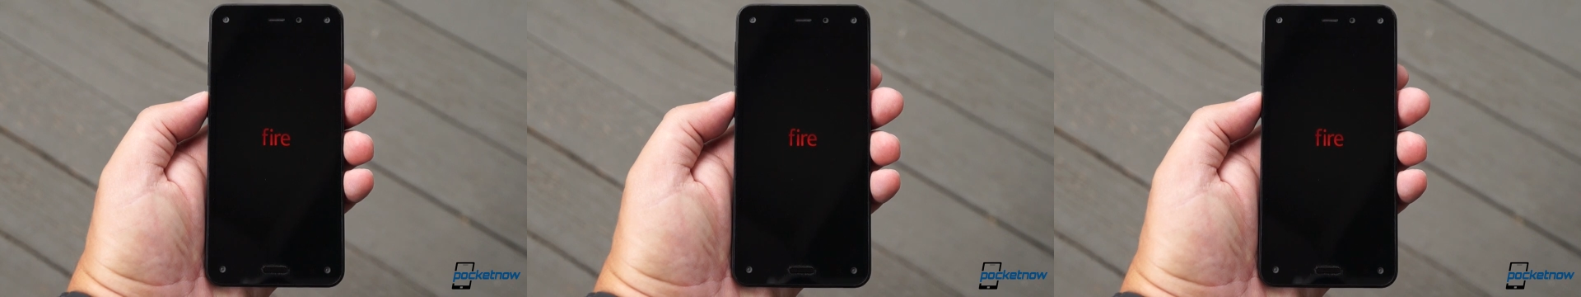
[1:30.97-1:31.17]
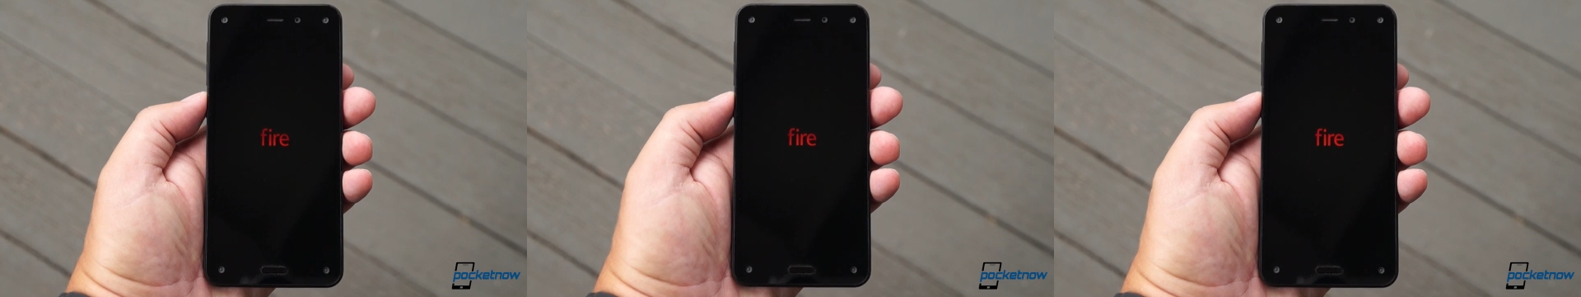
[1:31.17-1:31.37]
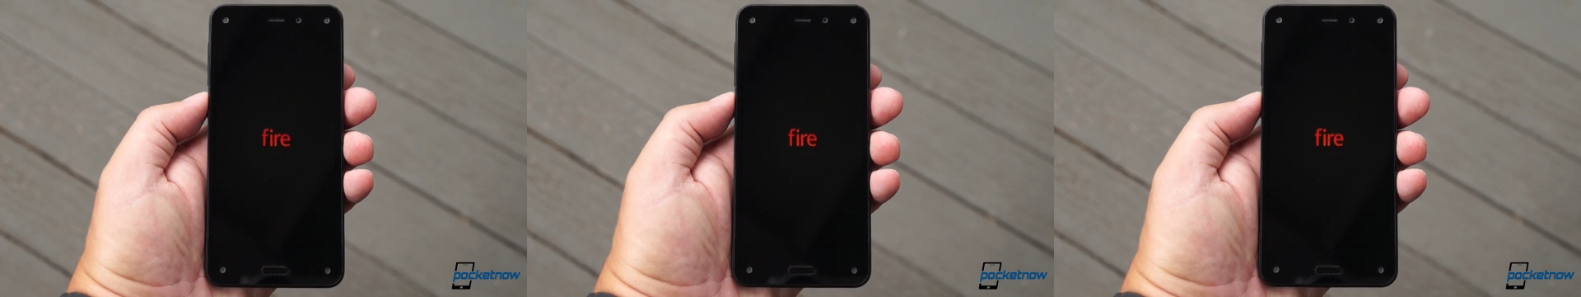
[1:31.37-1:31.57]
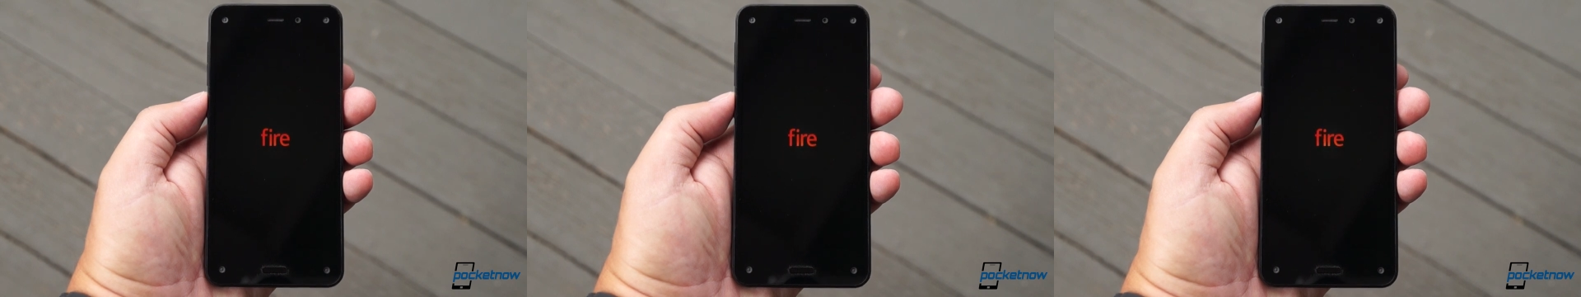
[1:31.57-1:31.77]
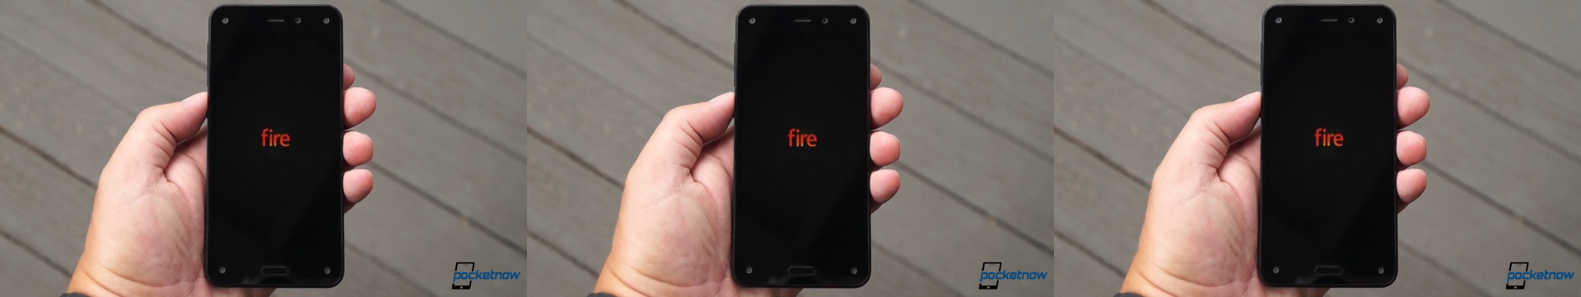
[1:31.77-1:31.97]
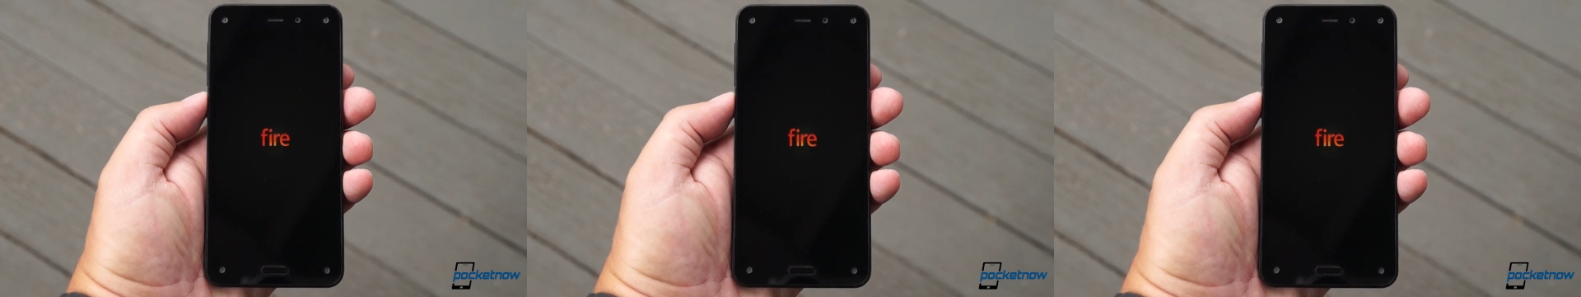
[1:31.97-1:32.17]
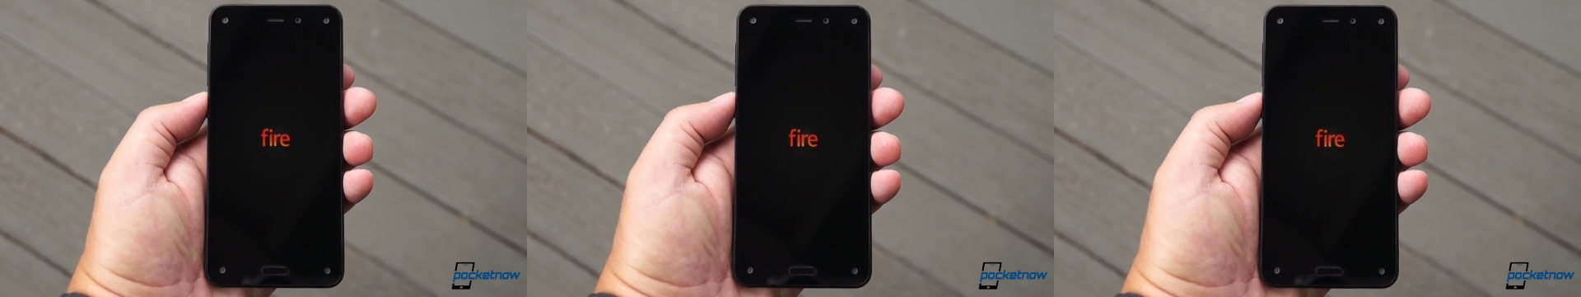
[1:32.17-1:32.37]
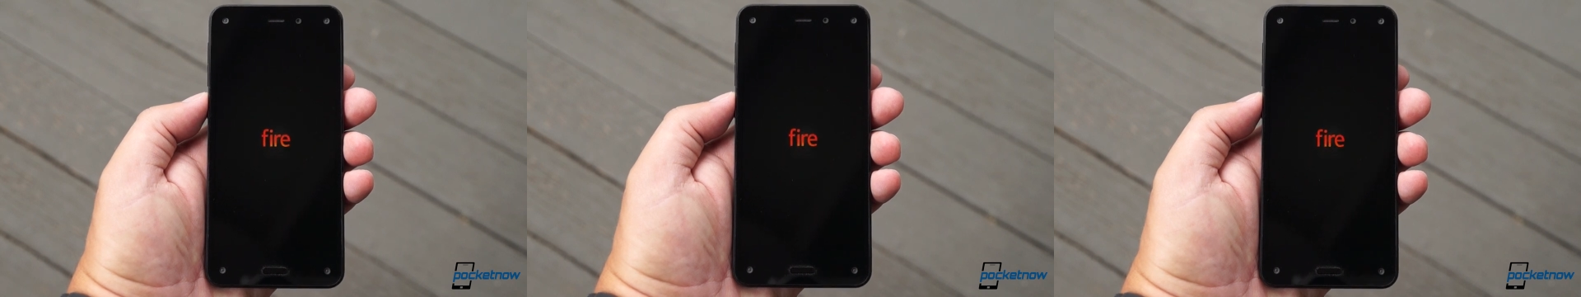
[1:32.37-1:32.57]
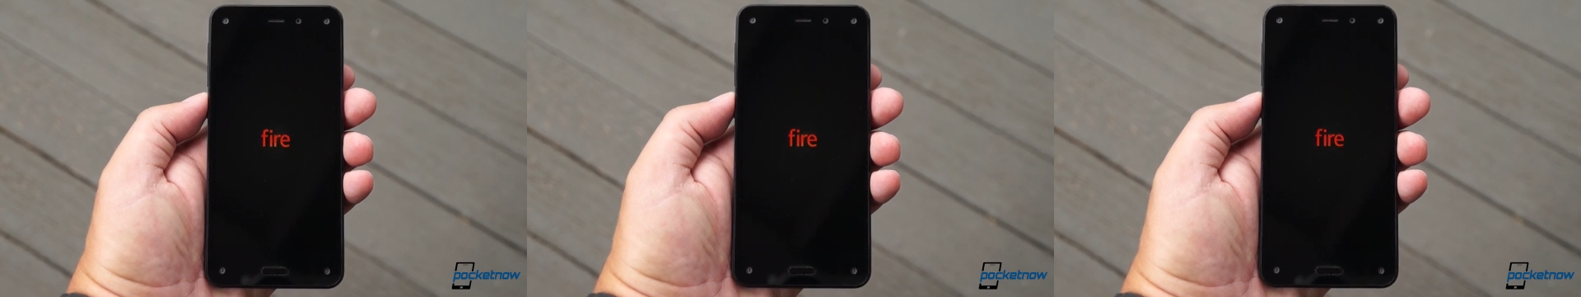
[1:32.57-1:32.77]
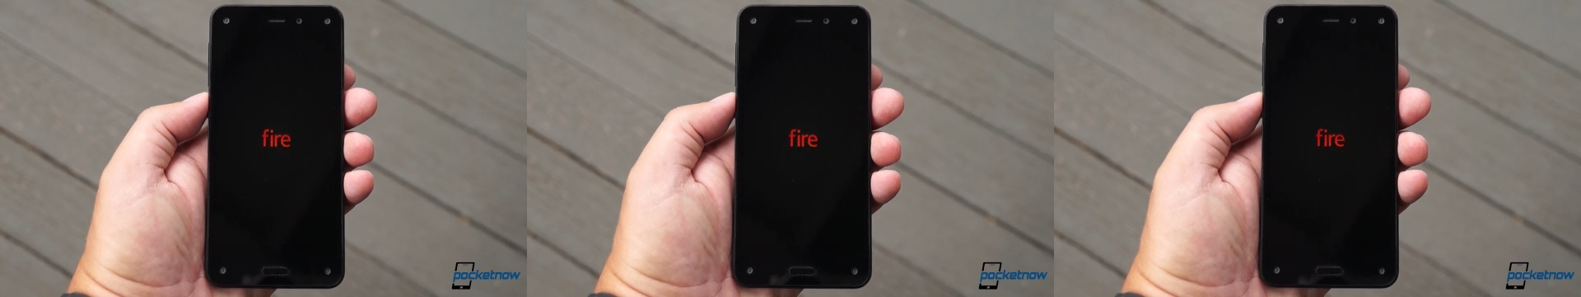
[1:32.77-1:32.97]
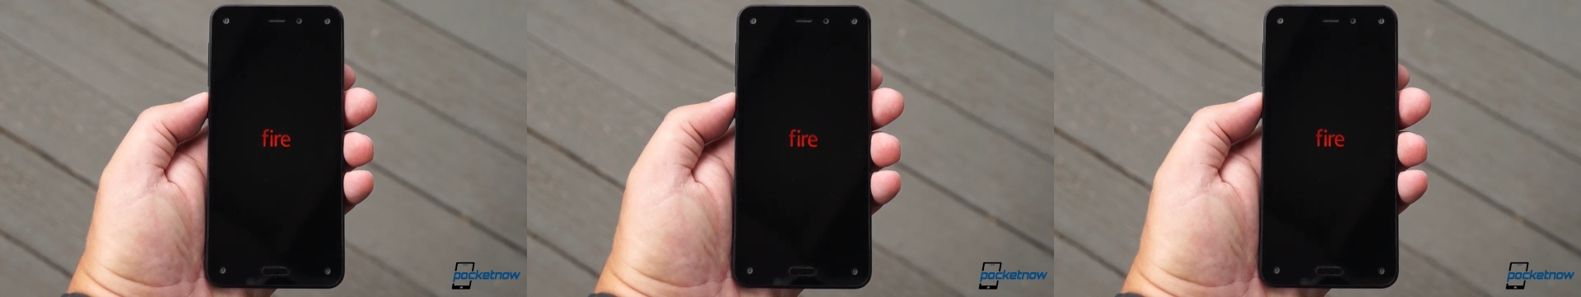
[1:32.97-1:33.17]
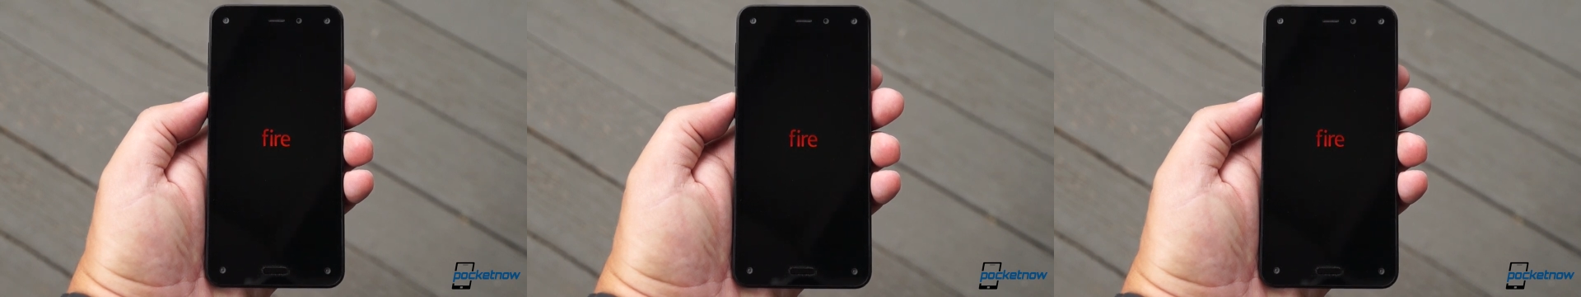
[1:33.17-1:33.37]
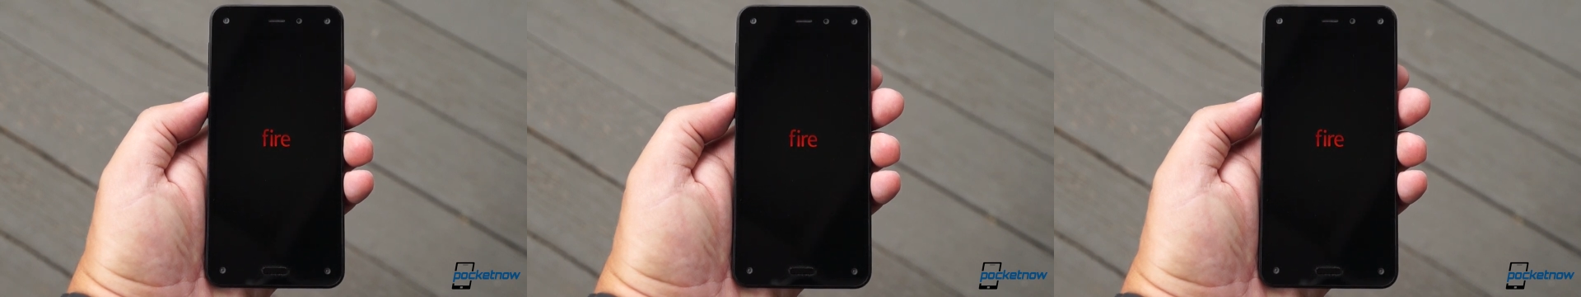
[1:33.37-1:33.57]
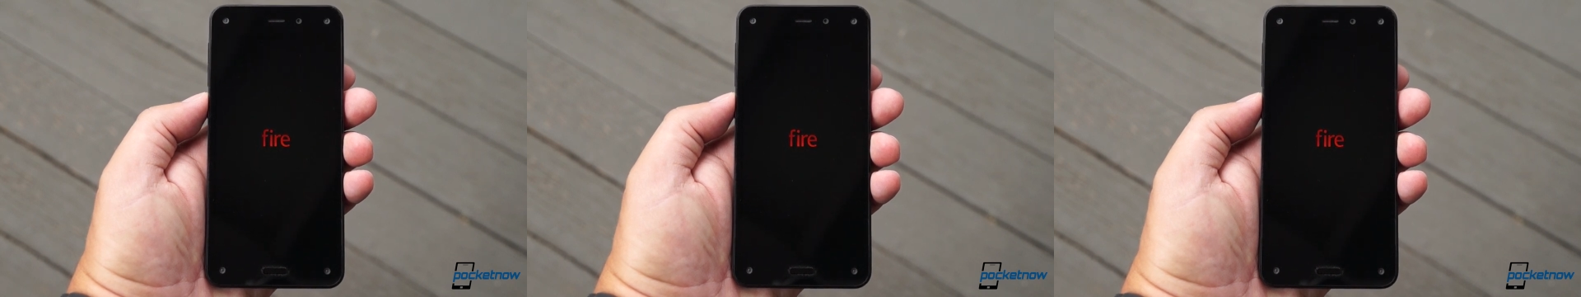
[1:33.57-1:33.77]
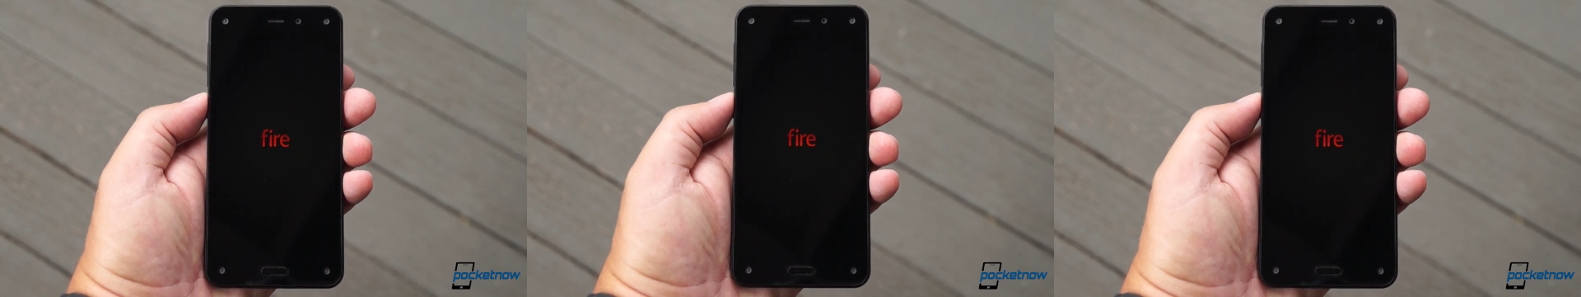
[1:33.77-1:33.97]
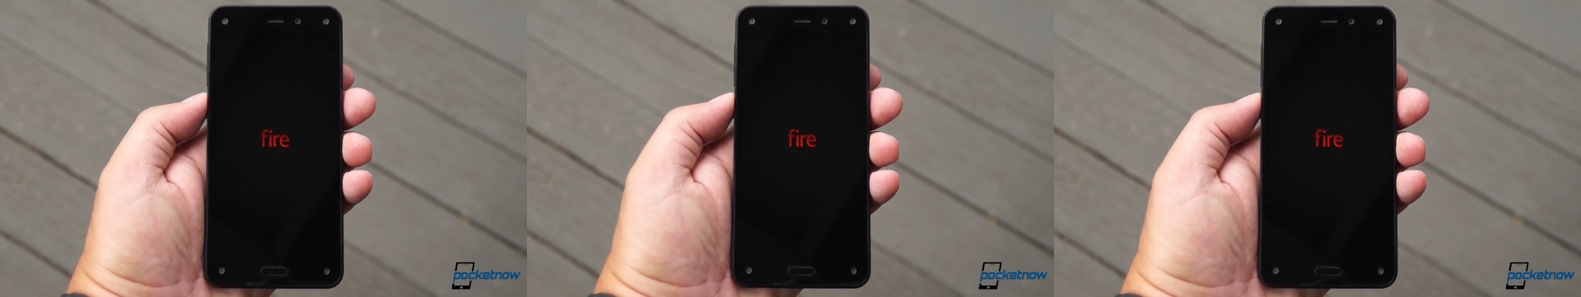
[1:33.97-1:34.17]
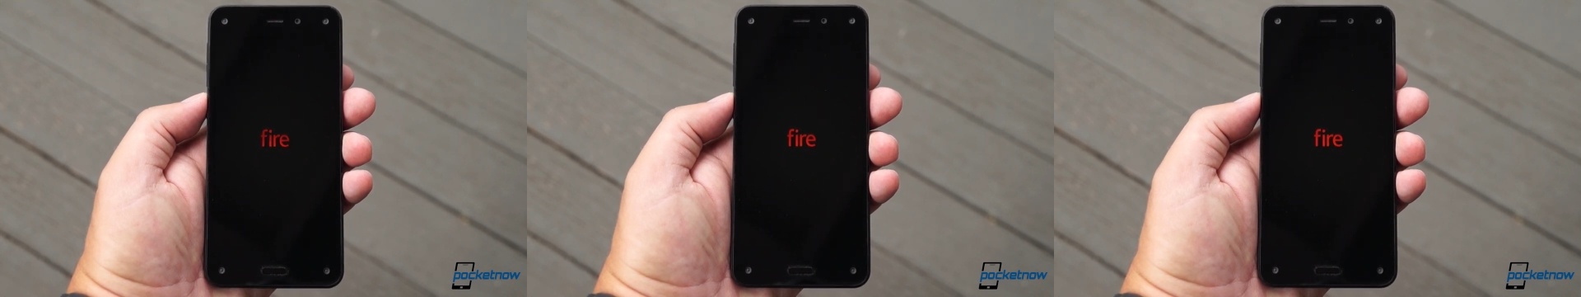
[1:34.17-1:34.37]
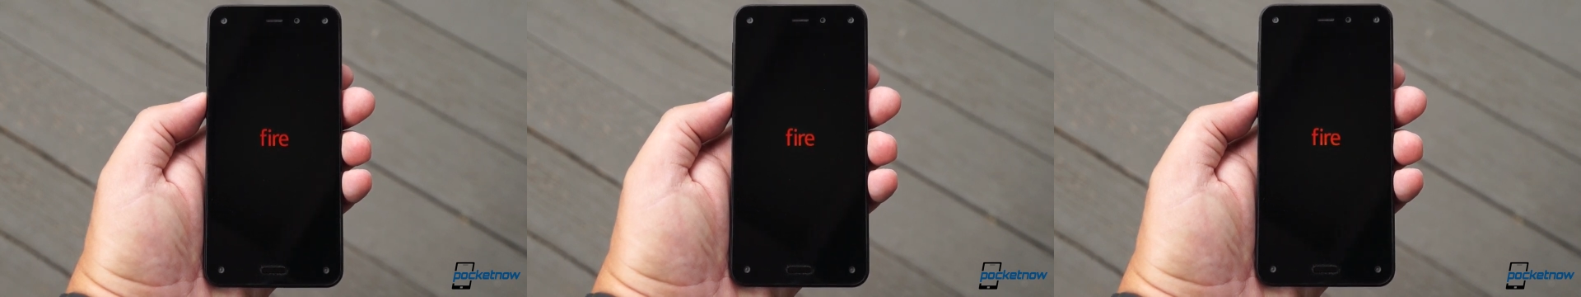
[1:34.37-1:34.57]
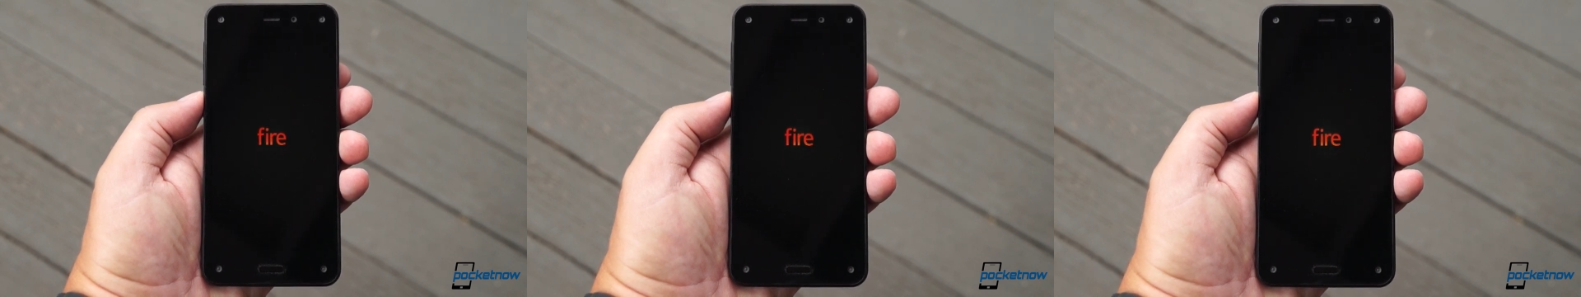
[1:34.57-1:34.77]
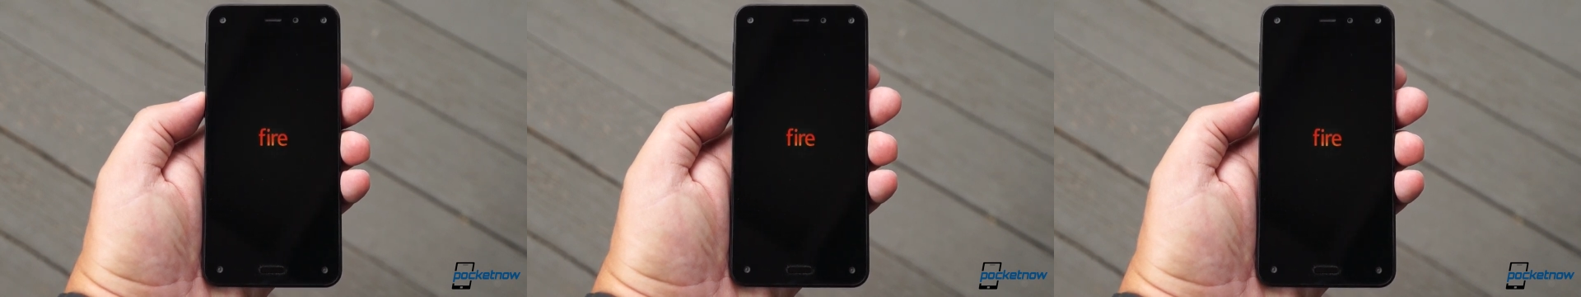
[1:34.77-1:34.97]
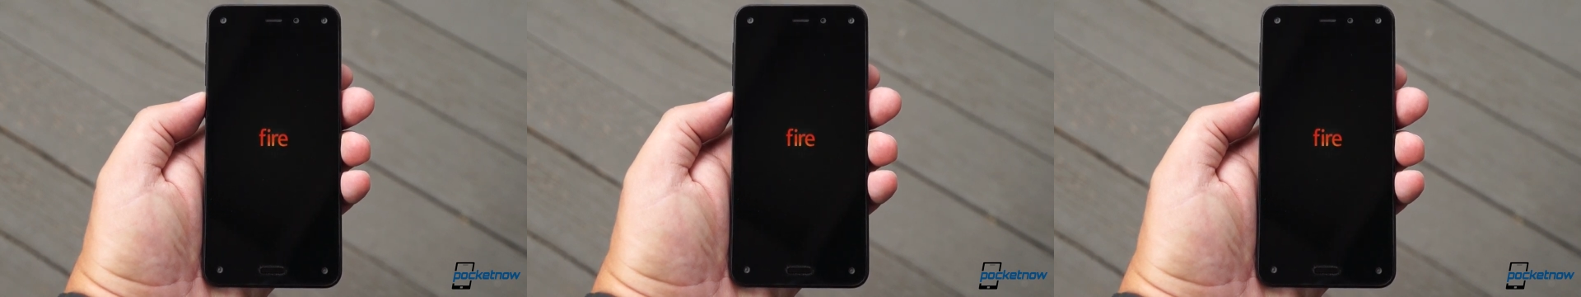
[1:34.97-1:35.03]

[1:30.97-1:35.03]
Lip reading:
[unreadable: no face in view]